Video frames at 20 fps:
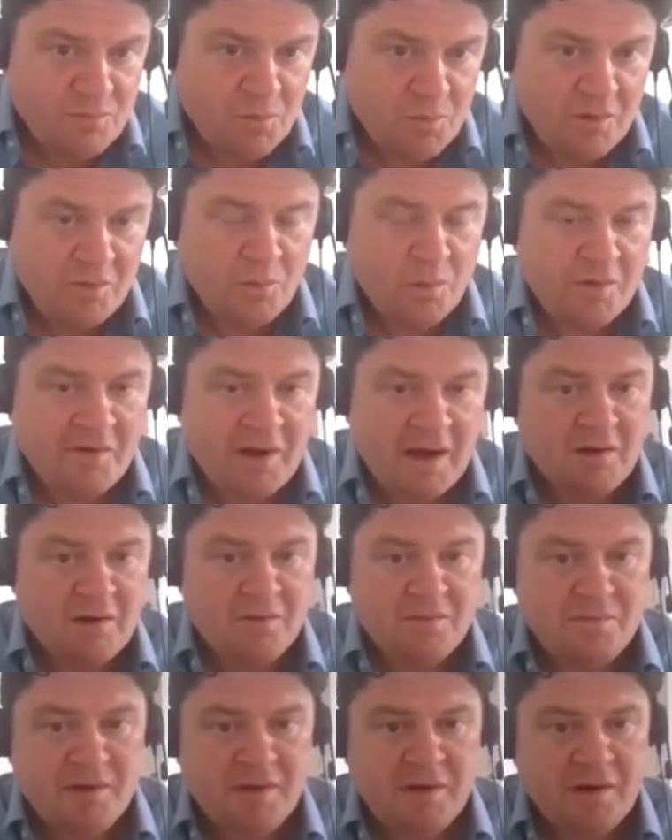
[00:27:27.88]

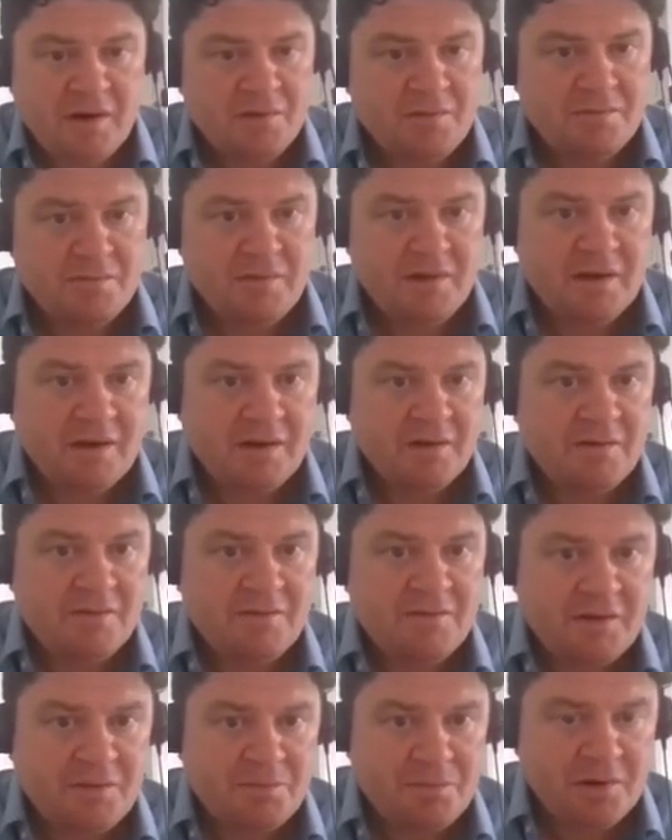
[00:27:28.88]
Without, and
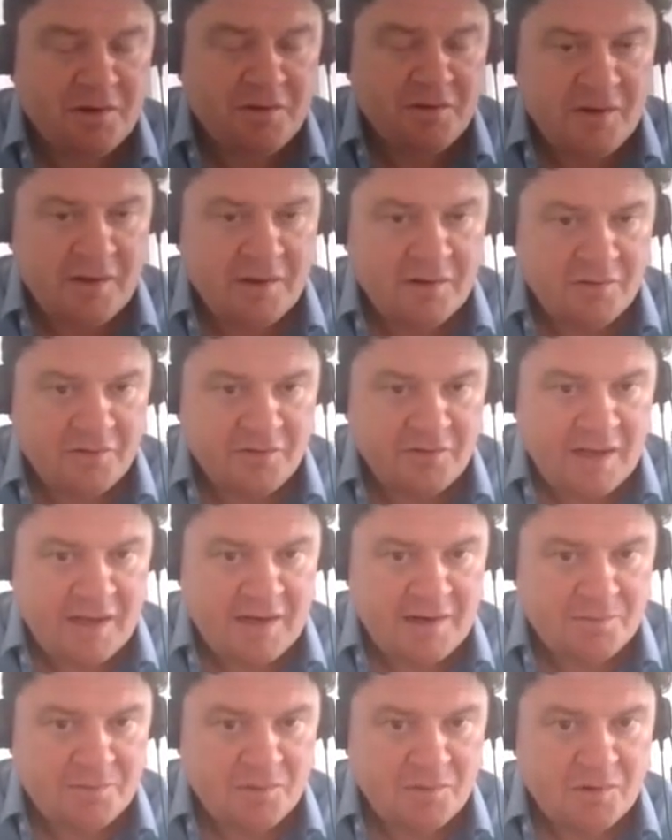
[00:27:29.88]
that's perfectly
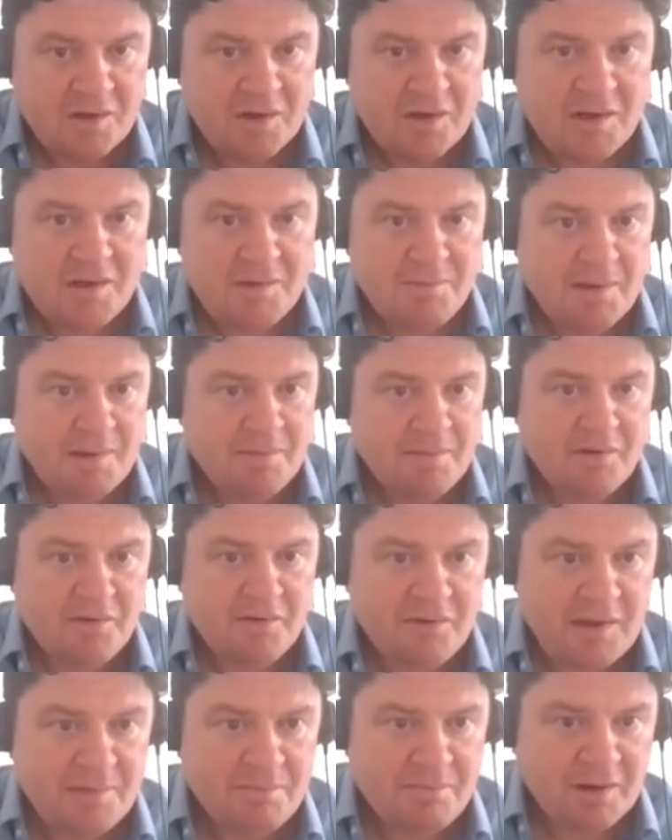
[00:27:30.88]
understandable. People have
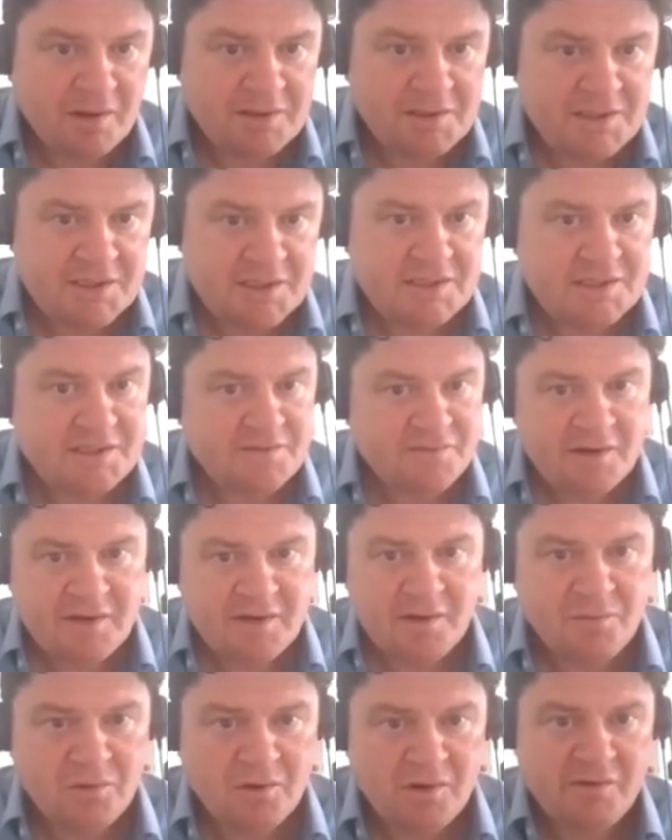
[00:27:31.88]
set budgets, they
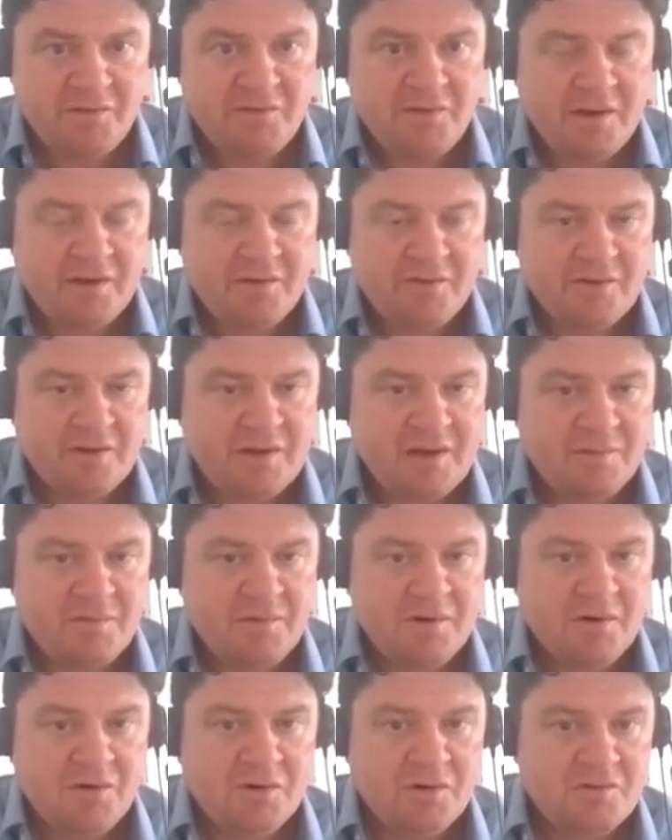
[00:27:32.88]
don't want FX to come
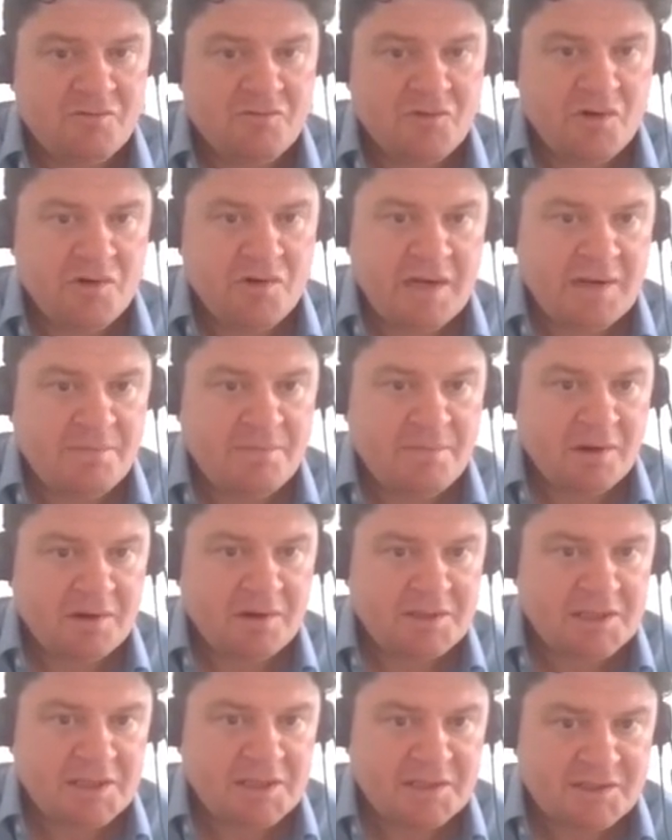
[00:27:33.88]
along and ruin their
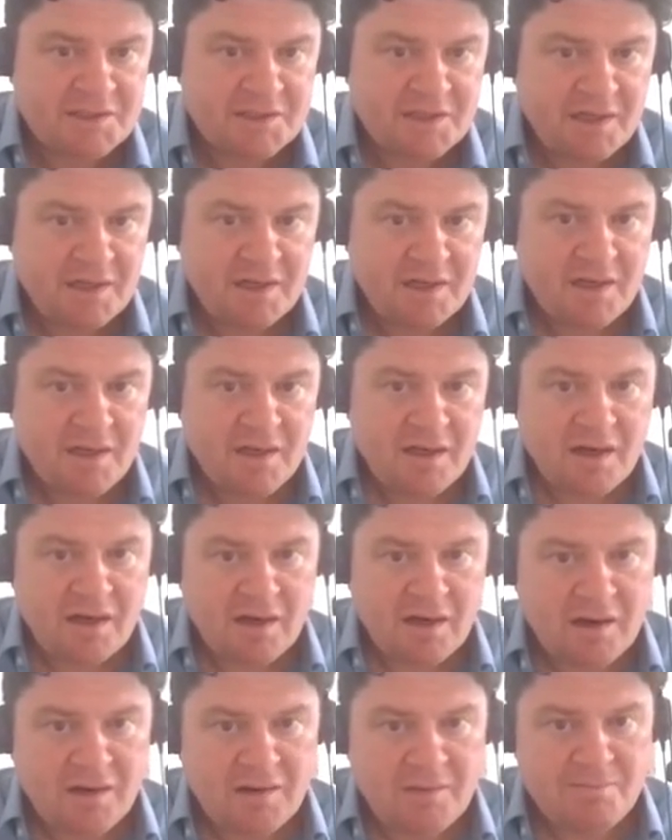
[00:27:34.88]
budgets.
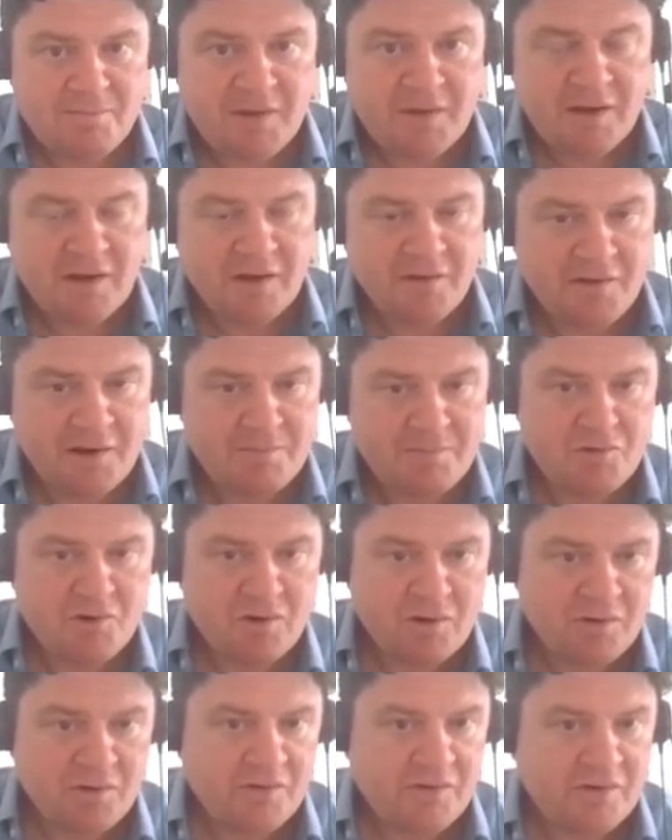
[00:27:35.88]
Their
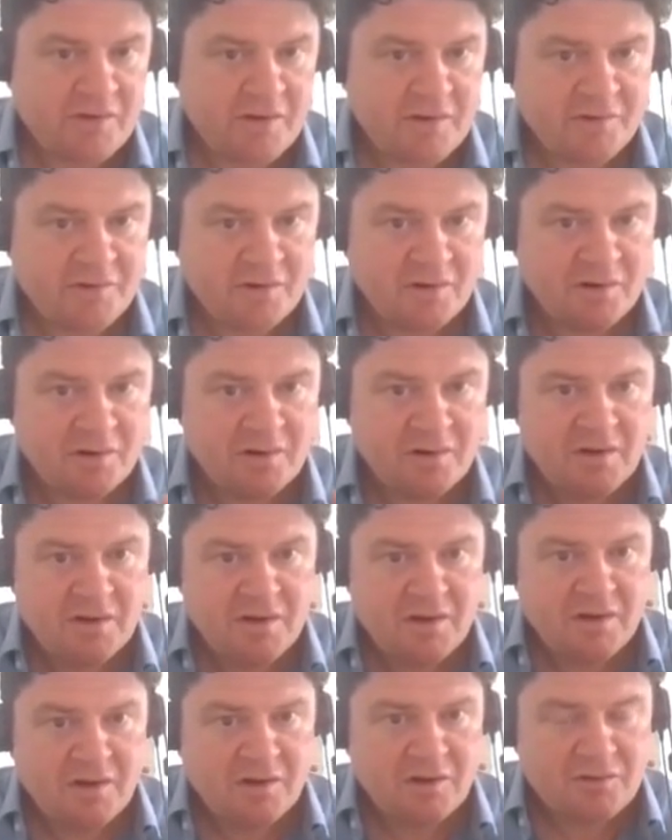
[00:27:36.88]
priorities are
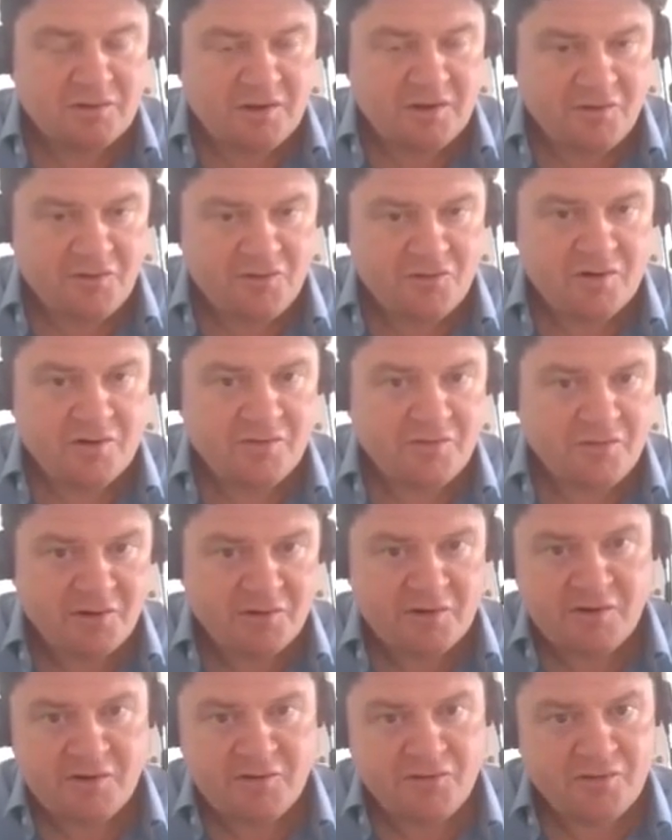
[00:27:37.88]
different,
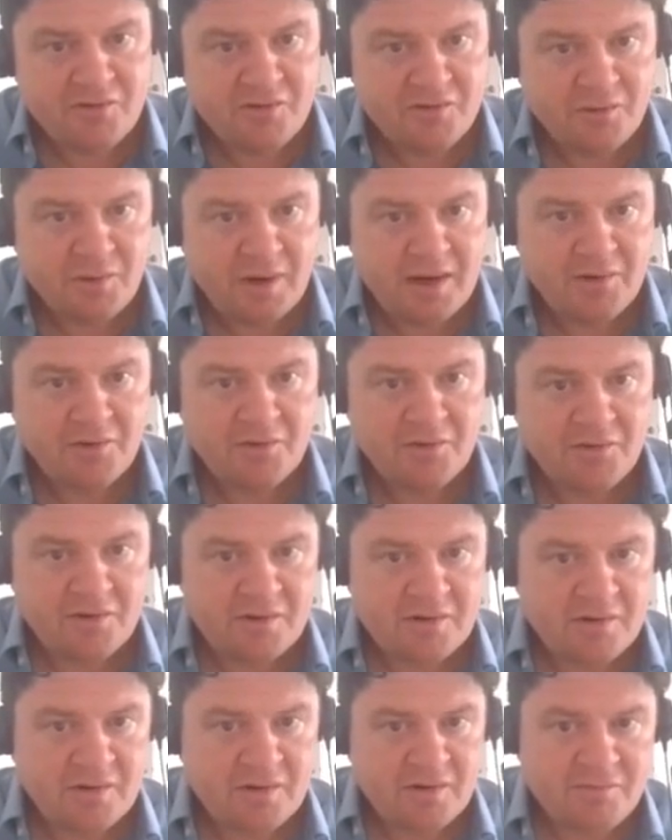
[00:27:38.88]
very different to ours,
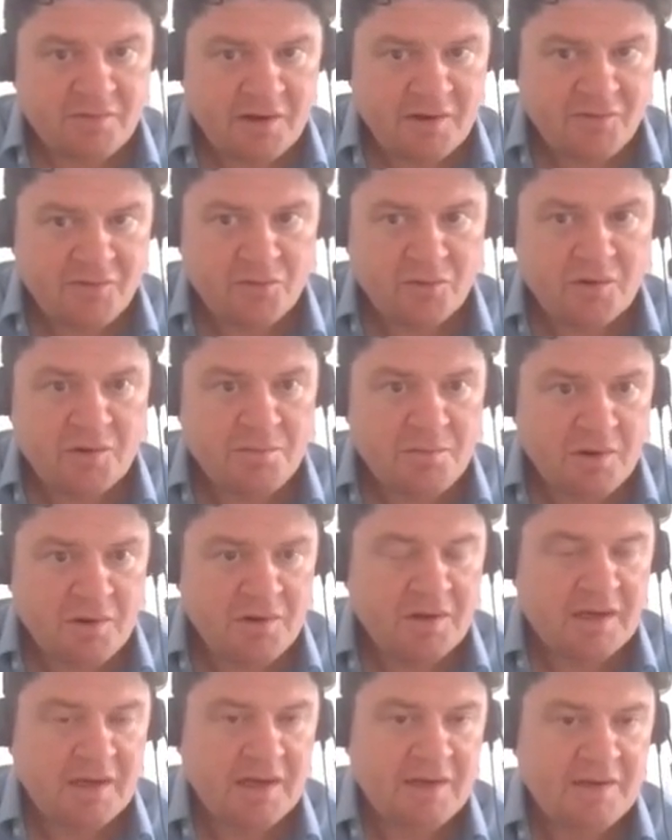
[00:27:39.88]
and therefore
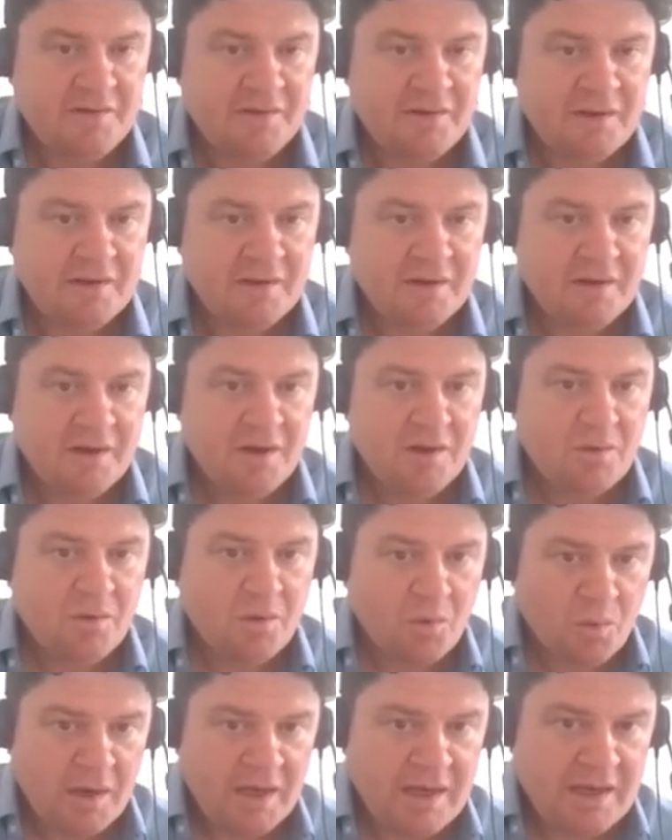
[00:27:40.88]
communicating
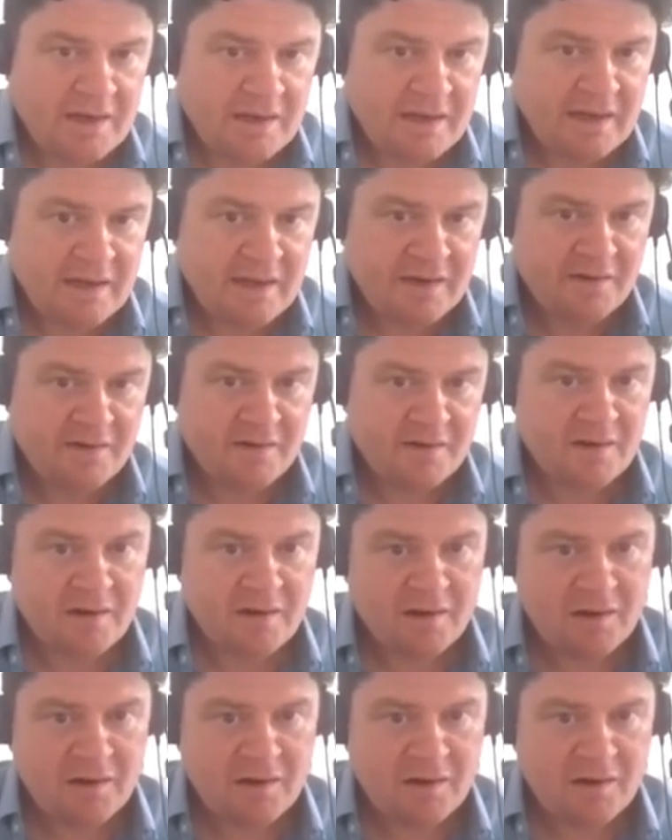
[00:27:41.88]
what we need,